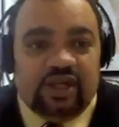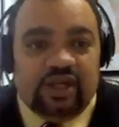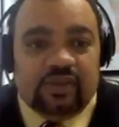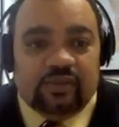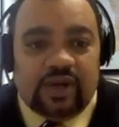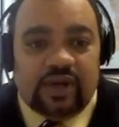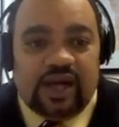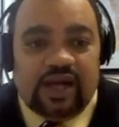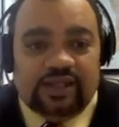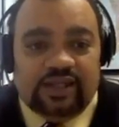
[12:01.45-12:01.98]

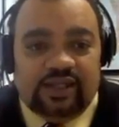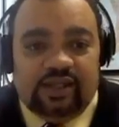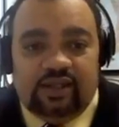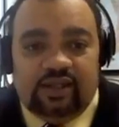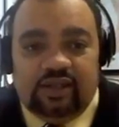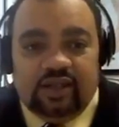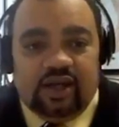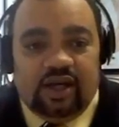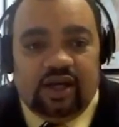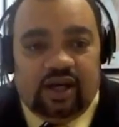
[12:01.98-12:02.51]

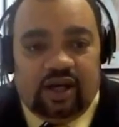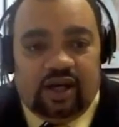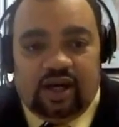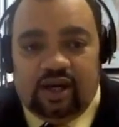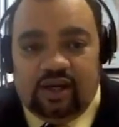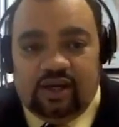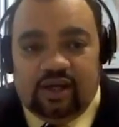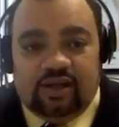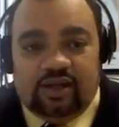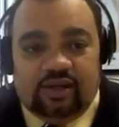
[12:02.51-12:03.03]
Ronnie,
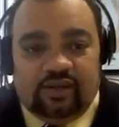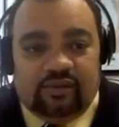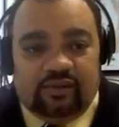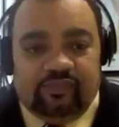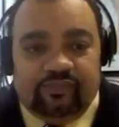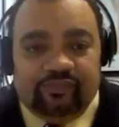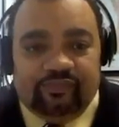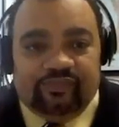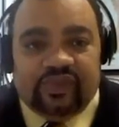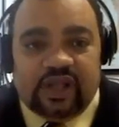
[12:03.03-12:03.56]
um,
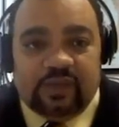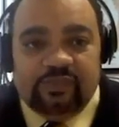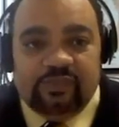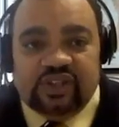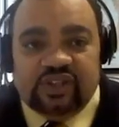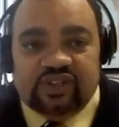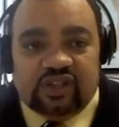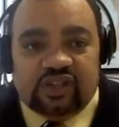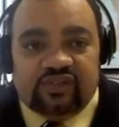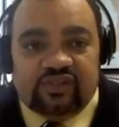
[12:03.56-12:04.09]

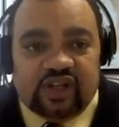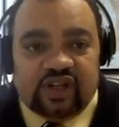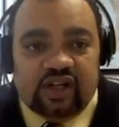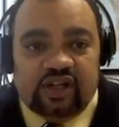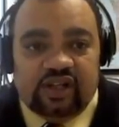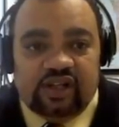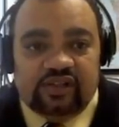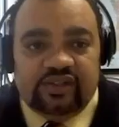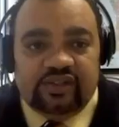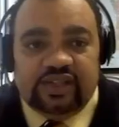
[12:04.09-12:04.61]
Miss
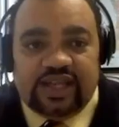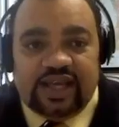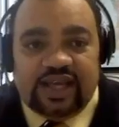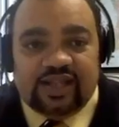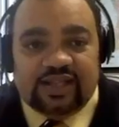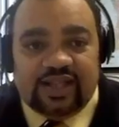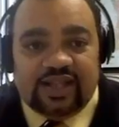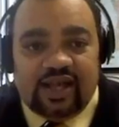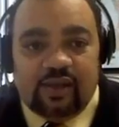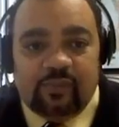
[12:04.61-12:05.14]
Laverne. You got
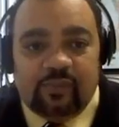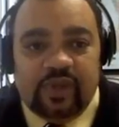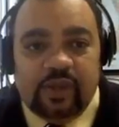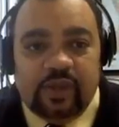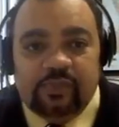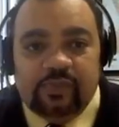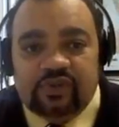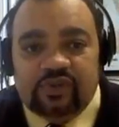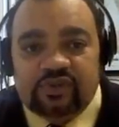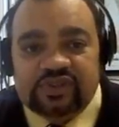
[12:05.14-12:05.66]
a lot of
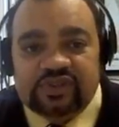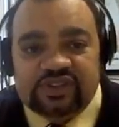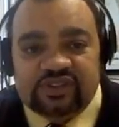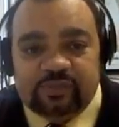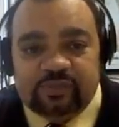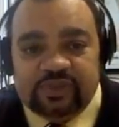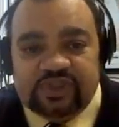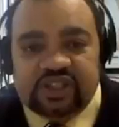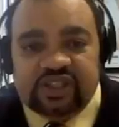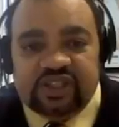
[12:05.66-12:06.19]
people that's
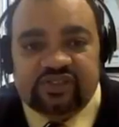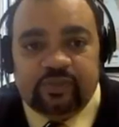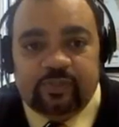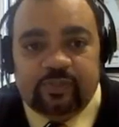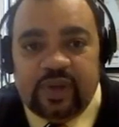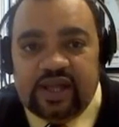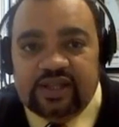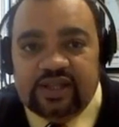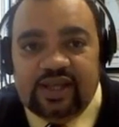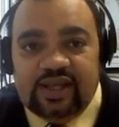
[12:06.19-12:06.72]

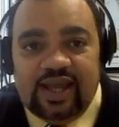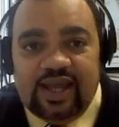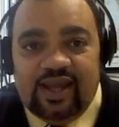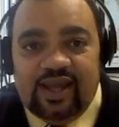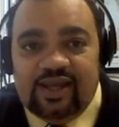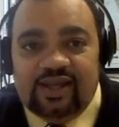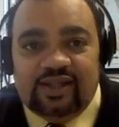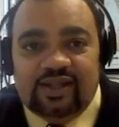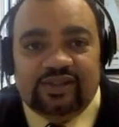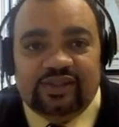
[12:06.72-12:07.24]
participating,
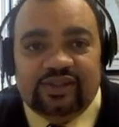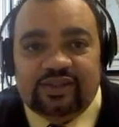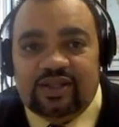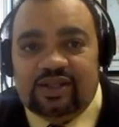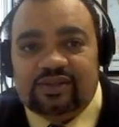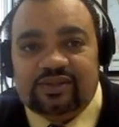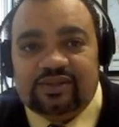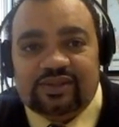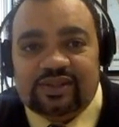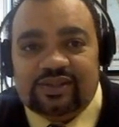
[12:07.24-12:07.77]
and
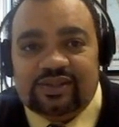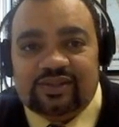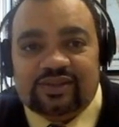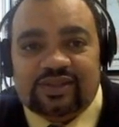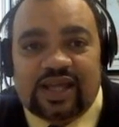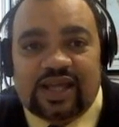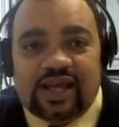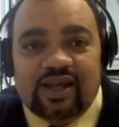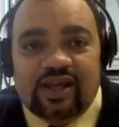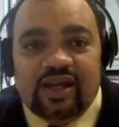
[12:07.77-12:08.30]
it's
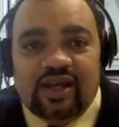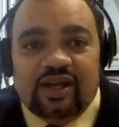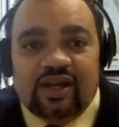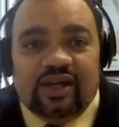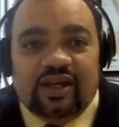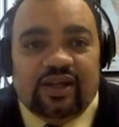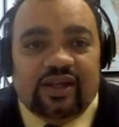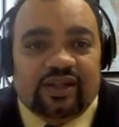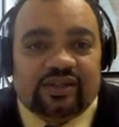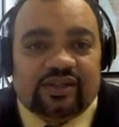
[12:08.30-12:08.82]
like
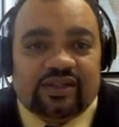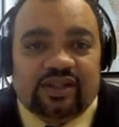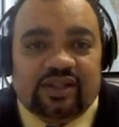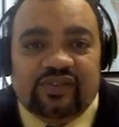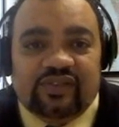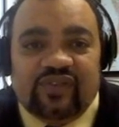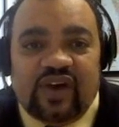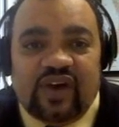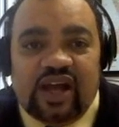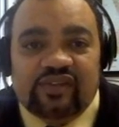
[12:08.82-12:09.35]

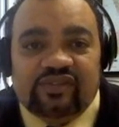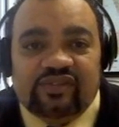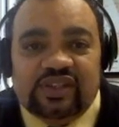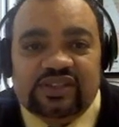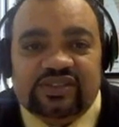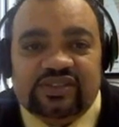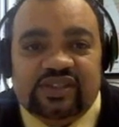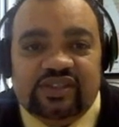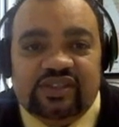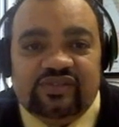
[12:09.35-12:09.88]
35
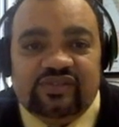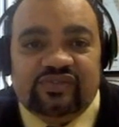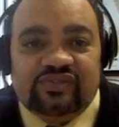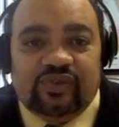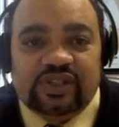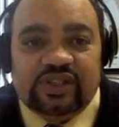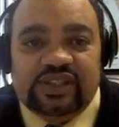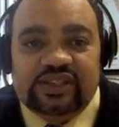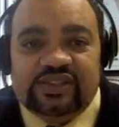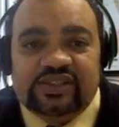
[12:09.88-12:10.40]
listings,
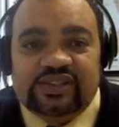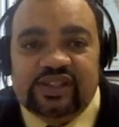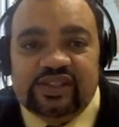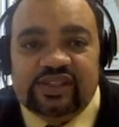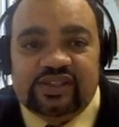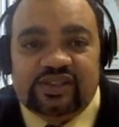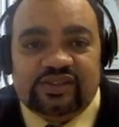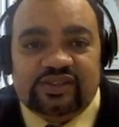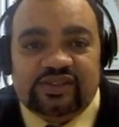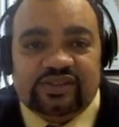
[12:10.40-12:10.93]
40
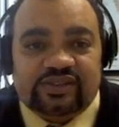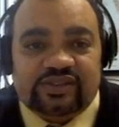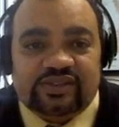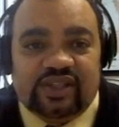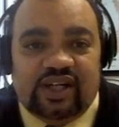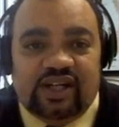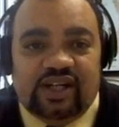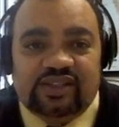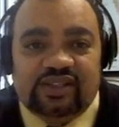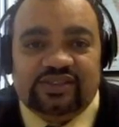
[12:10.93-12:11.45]
deals,
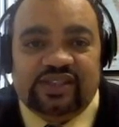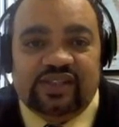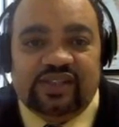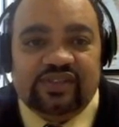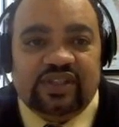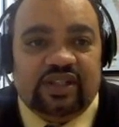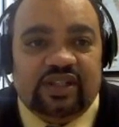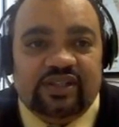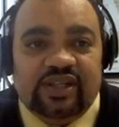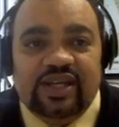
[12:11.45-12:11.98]

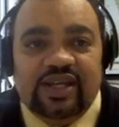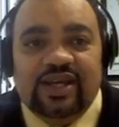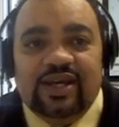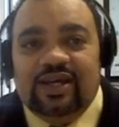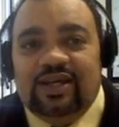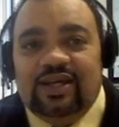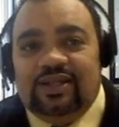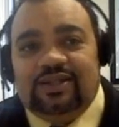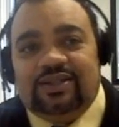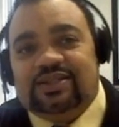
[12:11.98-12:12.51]
700.
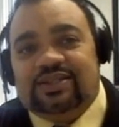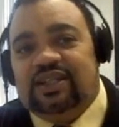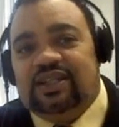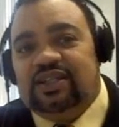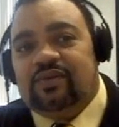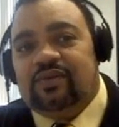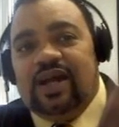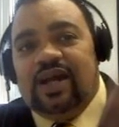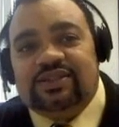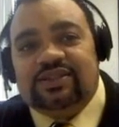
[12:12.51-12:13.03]

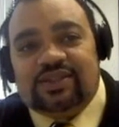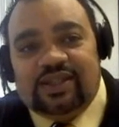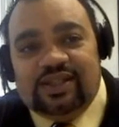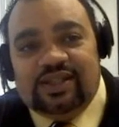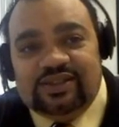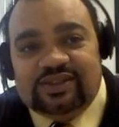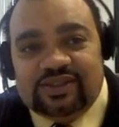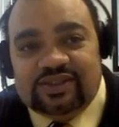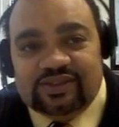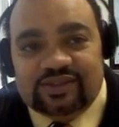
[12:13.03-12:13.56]

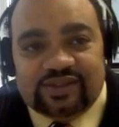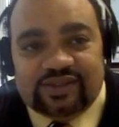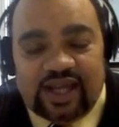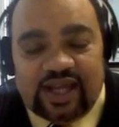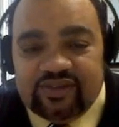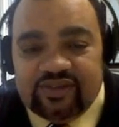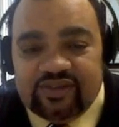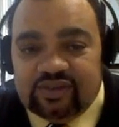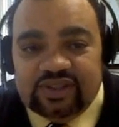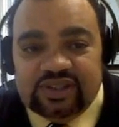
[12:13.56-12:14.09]
Congratulations,
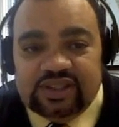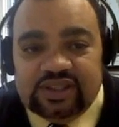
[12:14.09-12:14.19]
Daniel.